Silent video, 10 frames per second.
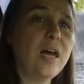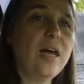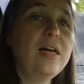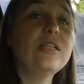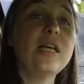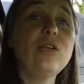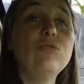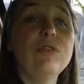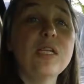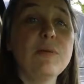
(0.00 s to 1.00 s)
It's
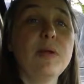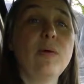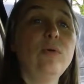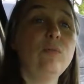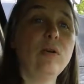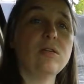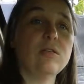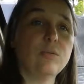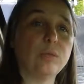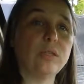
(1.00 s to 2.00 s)
interesting, but I wouldn't want to
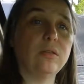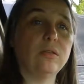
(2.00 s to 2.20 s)
do it.